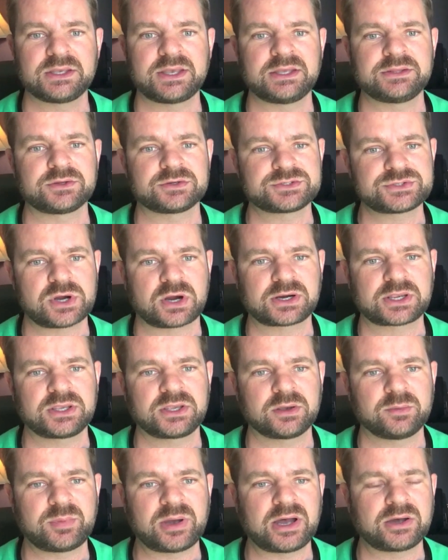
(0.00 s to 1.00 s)
and they're talking
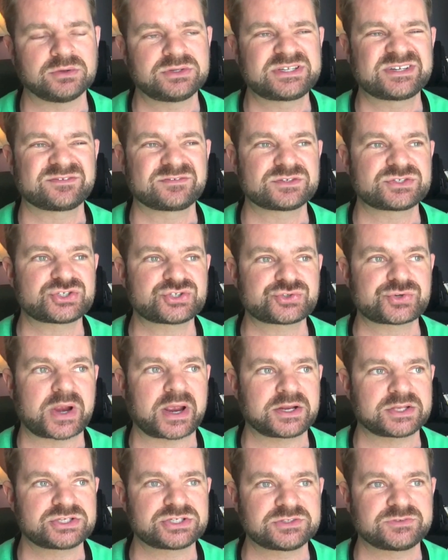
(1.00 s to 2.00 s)
about different
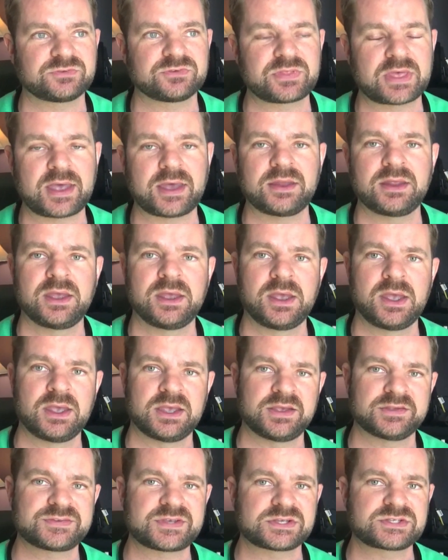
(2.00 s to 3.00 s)
strategies for that,
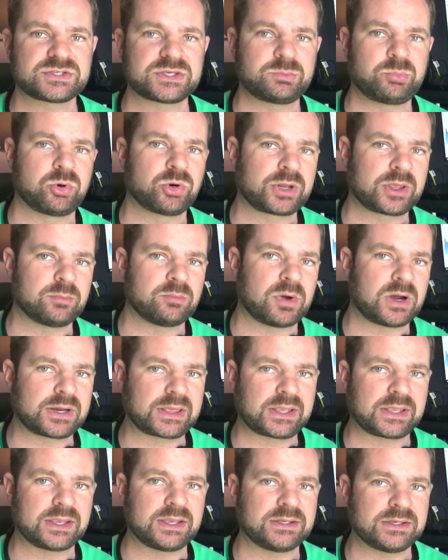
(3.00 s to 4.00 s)
essentially putting
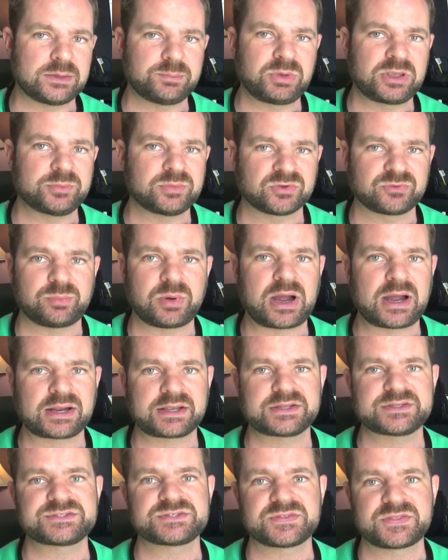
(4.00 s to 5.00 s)
money into people's
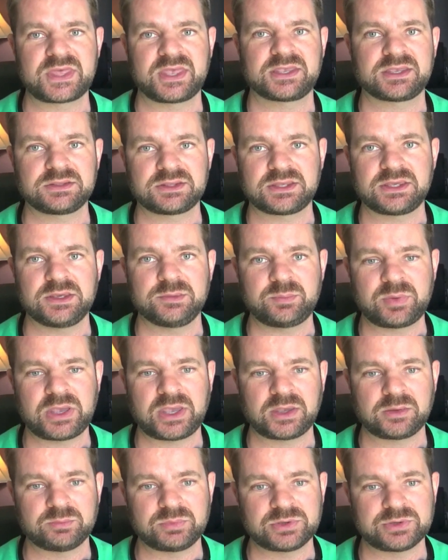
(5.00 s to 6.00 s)
pockets so they can keep
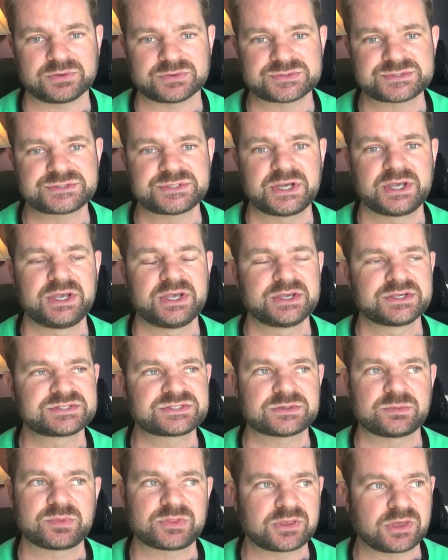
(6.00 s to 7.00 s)
paying bills.
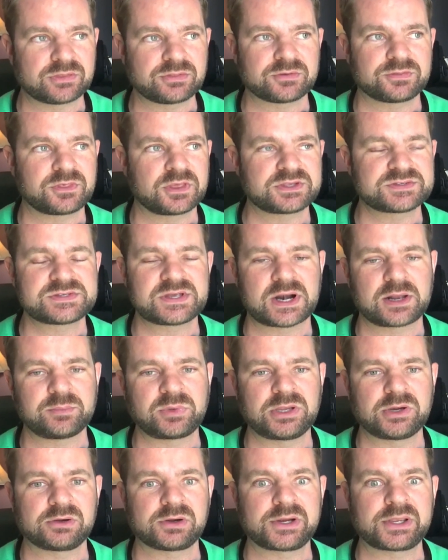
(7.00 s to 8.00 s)
Some of the other things that I'm
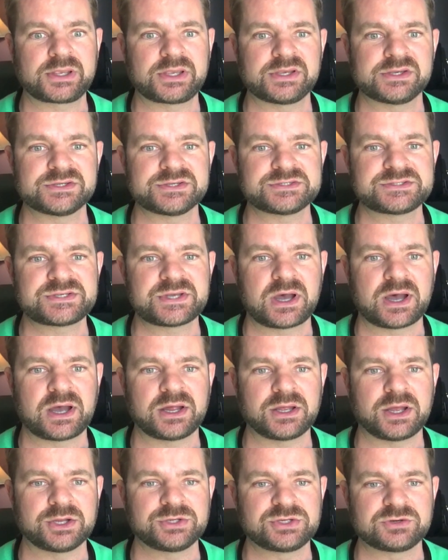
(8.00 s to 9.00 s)
hearing is
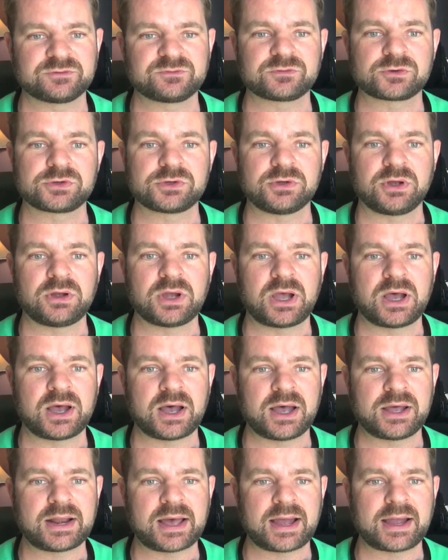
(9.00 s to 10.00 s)
a deferral
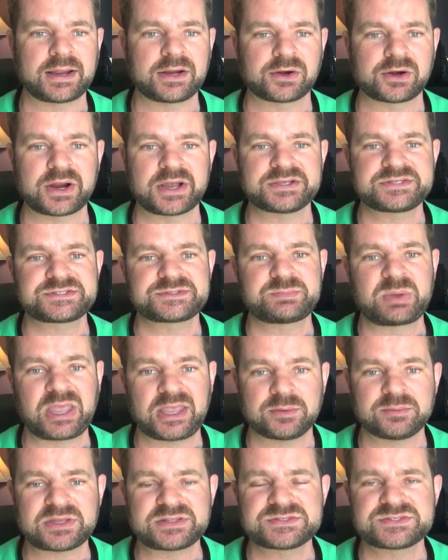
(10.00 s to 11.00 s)
on IRS
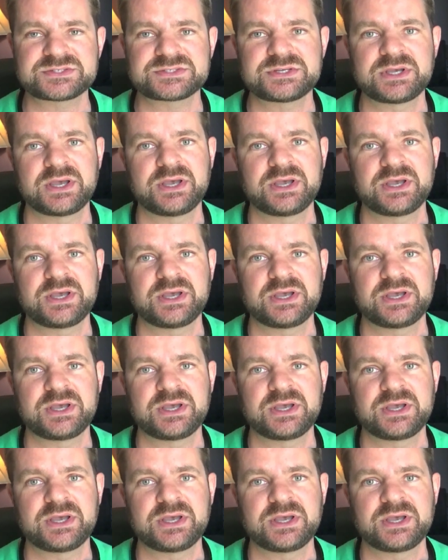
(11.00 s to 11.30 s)
payments,